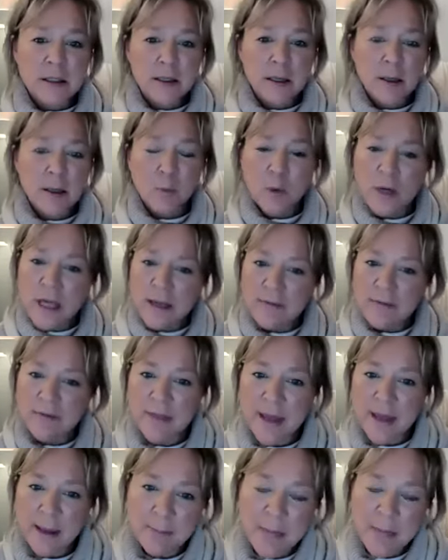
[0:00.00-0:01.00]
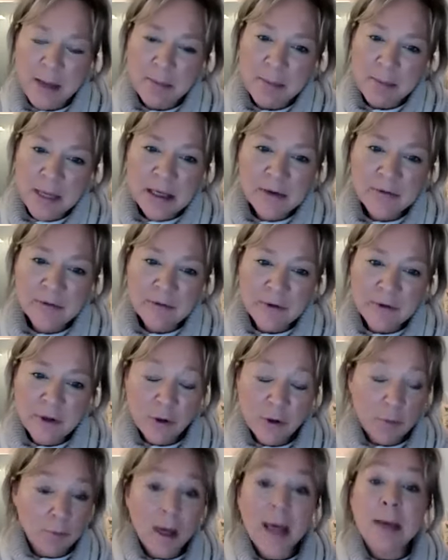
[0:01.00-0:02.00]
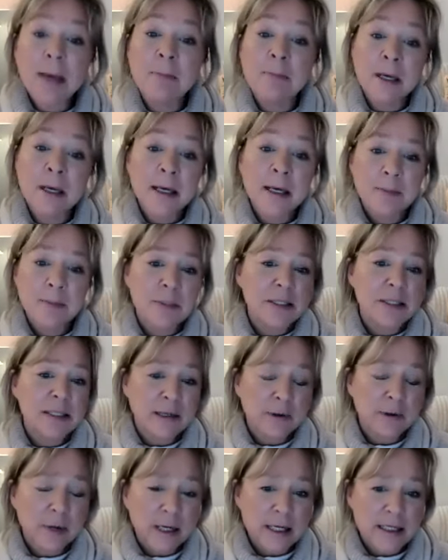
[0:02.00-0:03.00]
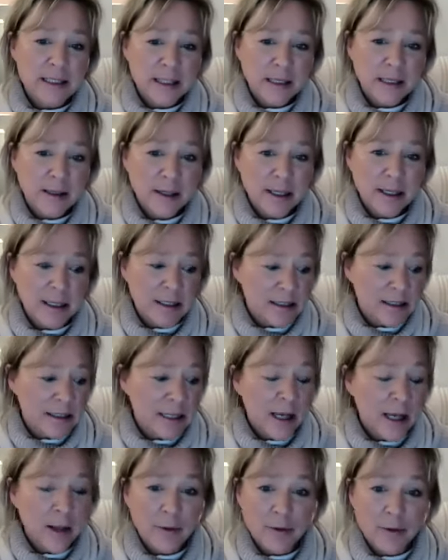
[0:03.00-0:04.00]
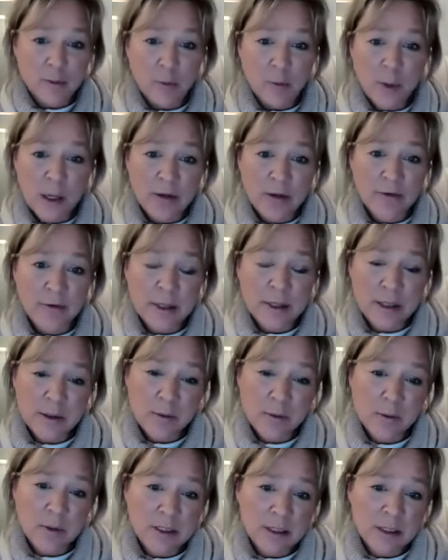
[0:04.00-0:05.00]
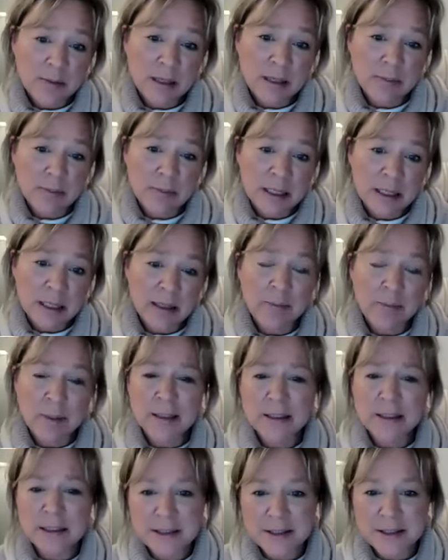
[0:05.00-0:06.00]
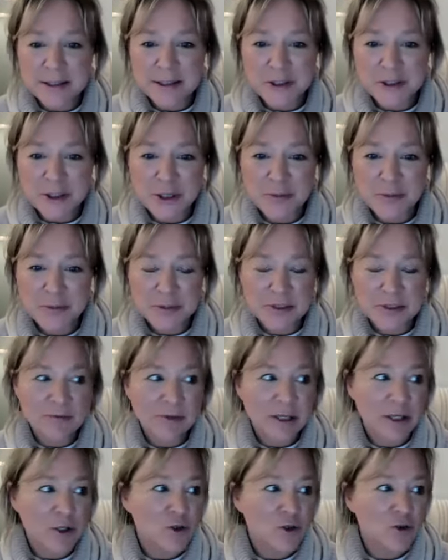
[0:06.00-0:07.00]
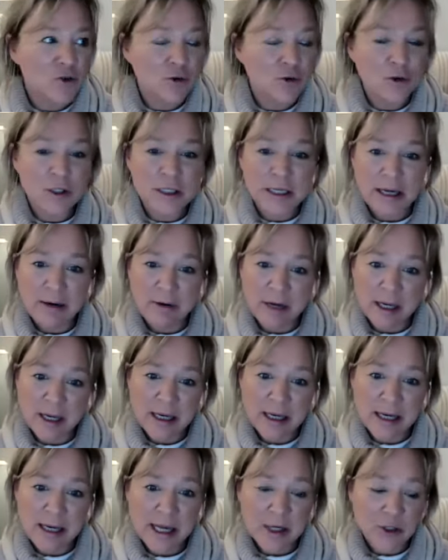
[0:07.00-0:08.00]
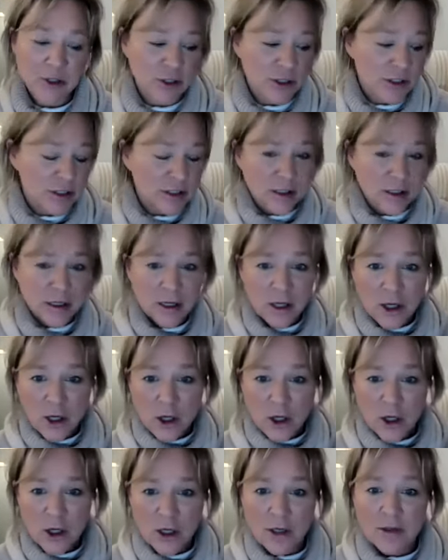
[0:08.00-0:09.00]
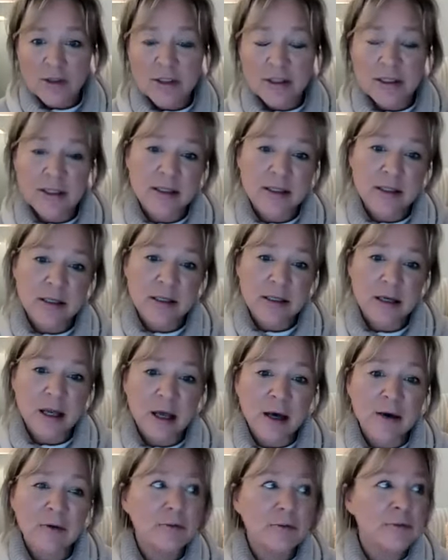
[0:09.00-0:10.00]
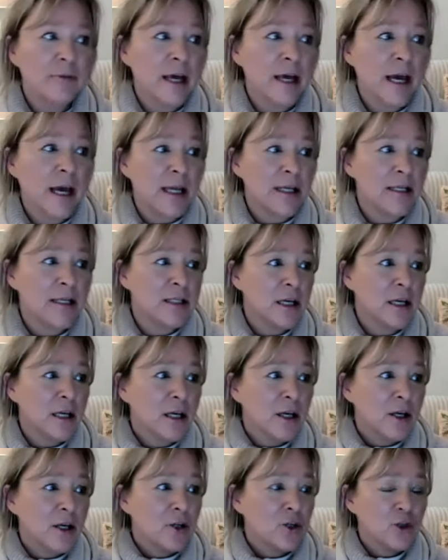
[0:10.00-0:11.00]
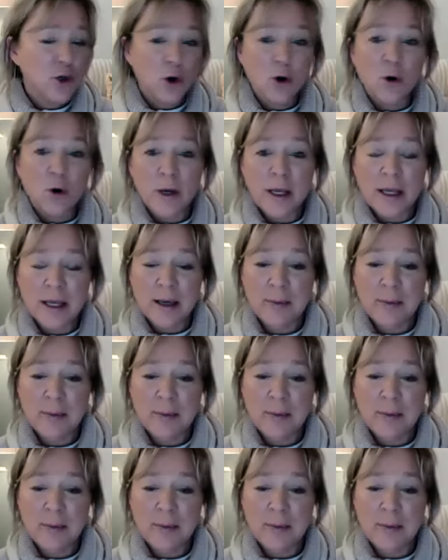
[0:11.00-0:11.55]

And whatever that may mean for you, it might mean materialistic things and health and wealth, but it also may mean abundance in terms of the extraordinary connections and closeness and love and joy.